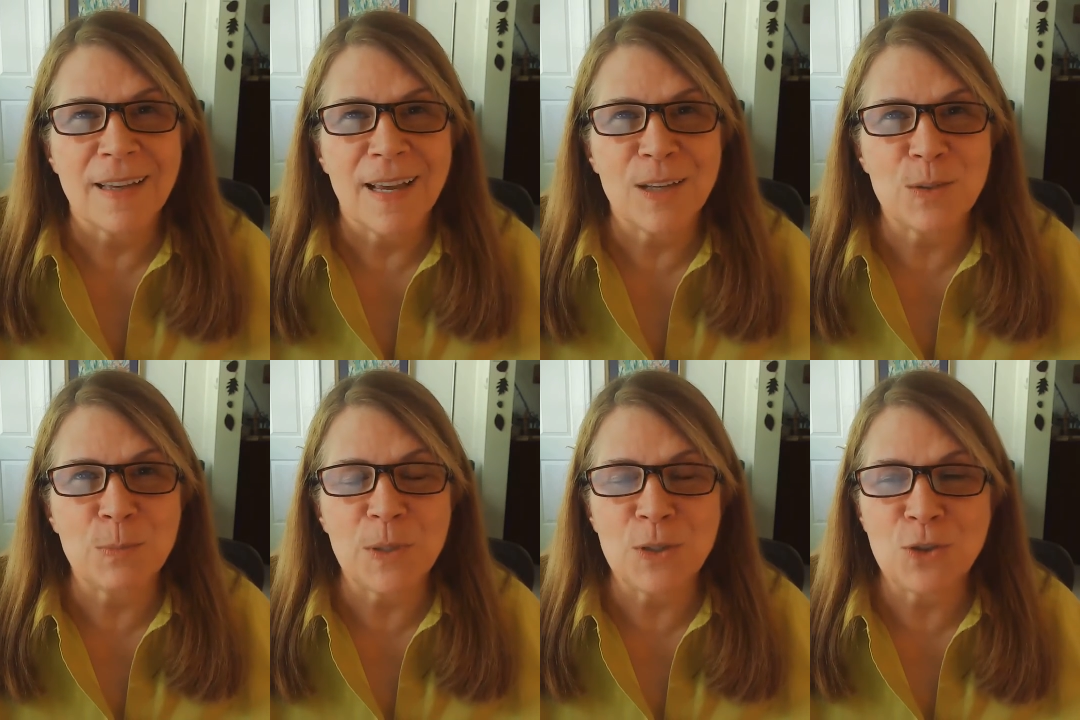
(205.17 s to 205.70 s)

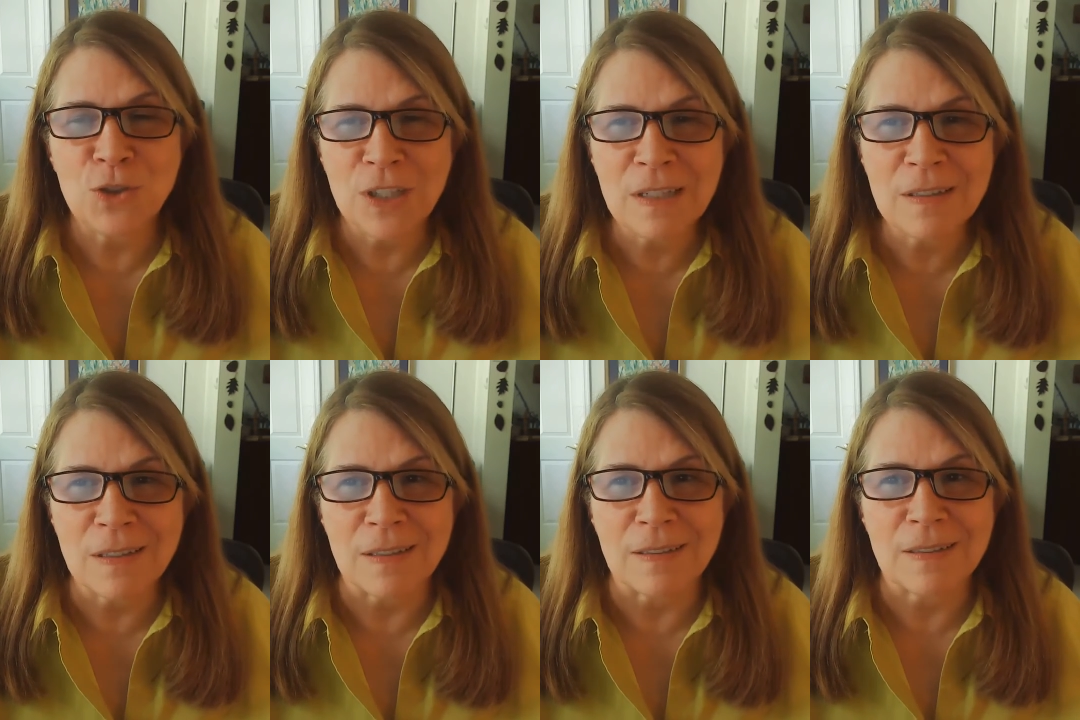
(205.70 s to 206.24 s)
has been
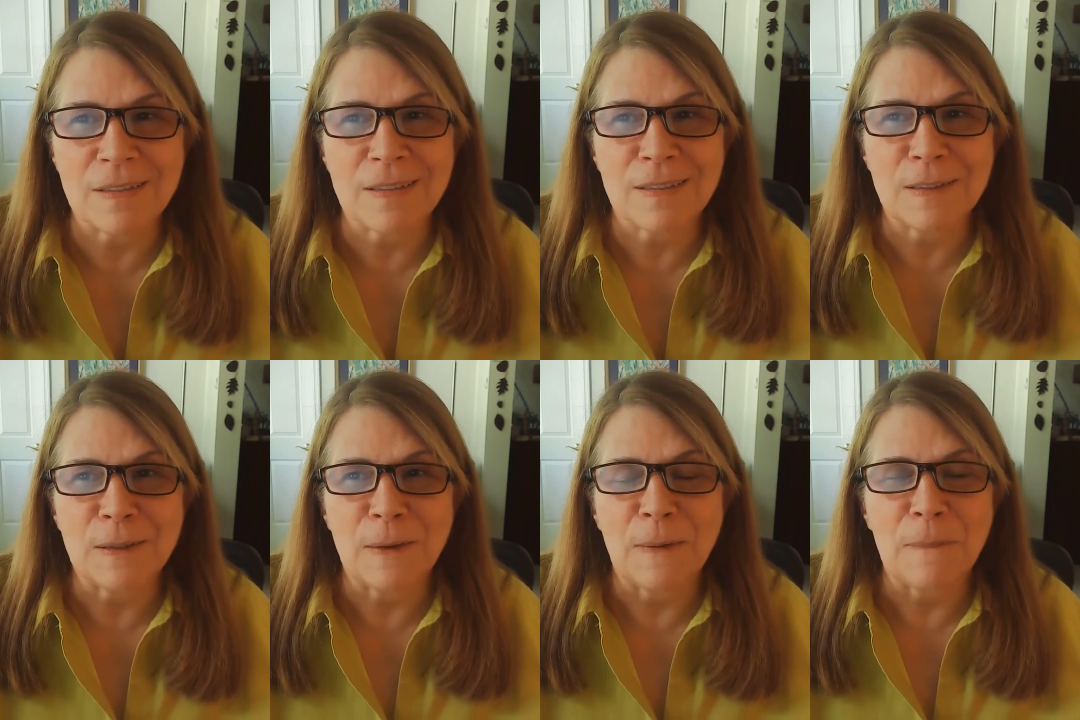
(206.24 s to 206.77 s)

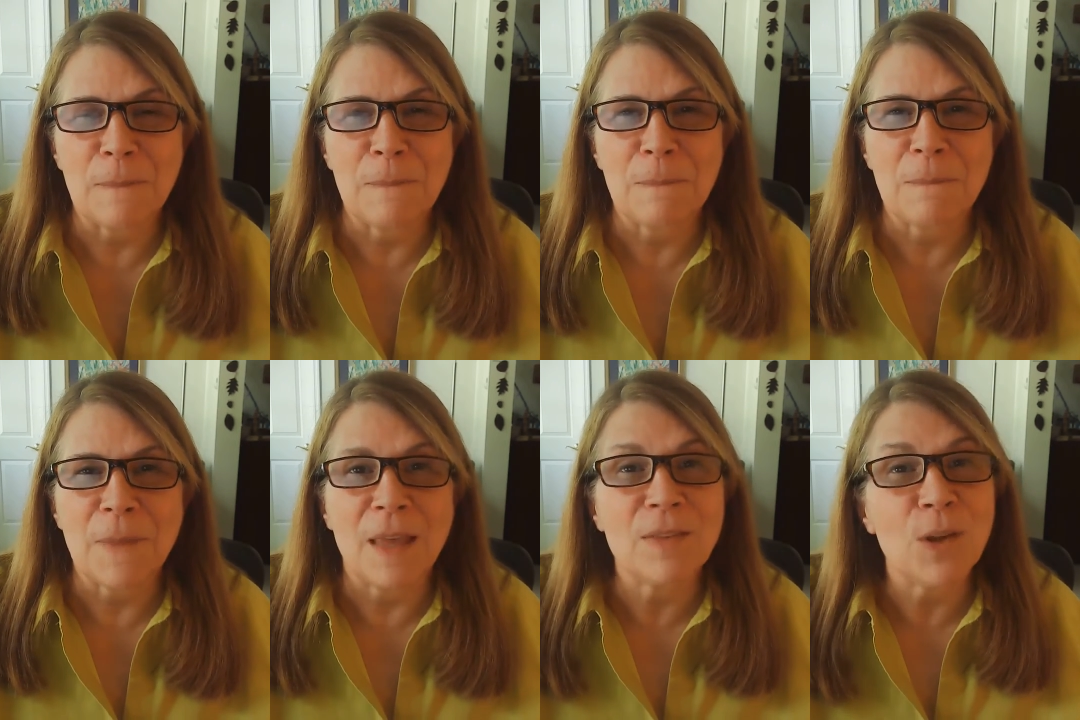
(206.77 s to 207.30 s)
Jesus
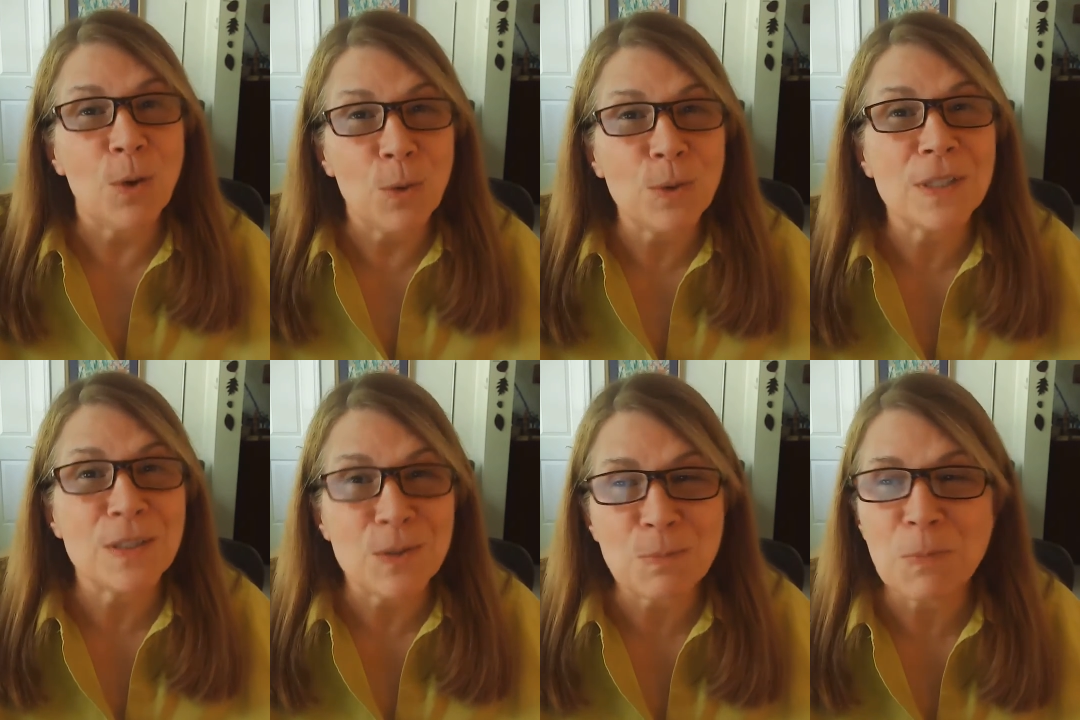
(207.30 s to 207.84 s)
and the
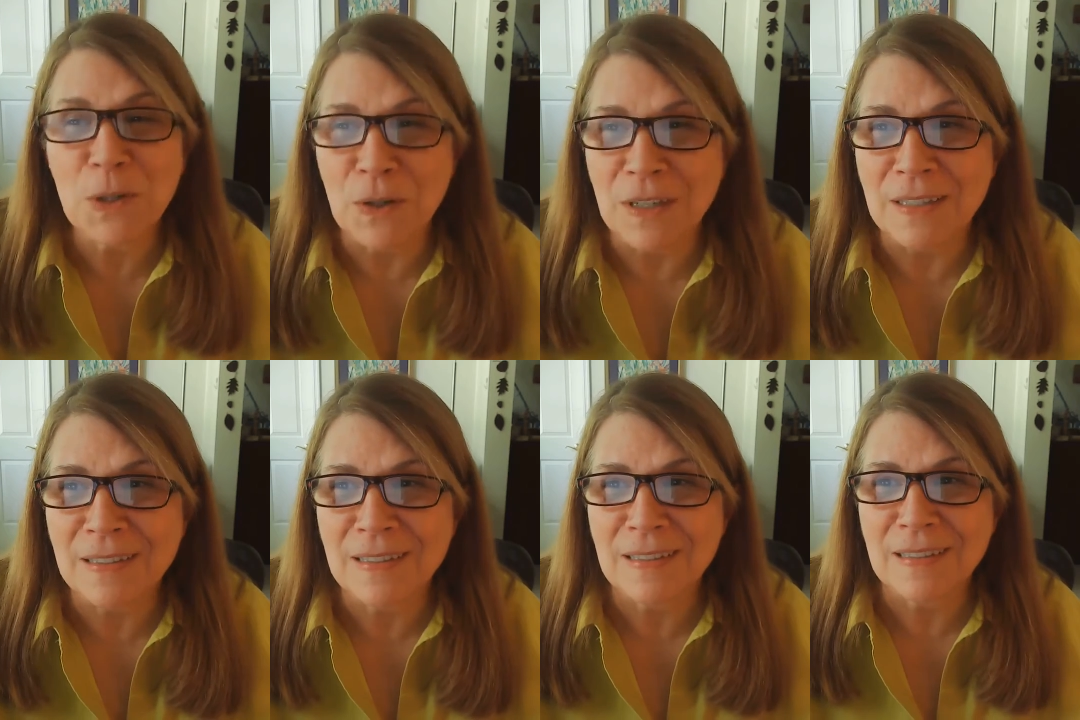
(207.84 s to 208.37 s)
Holy
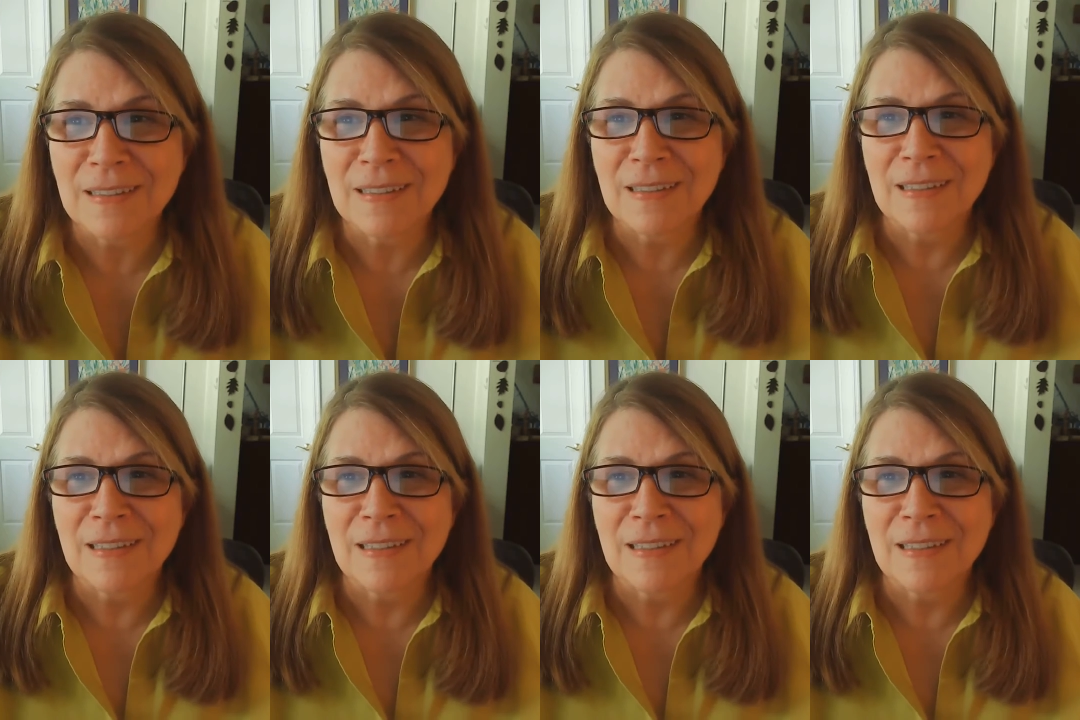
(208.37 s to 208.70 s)
Spirit.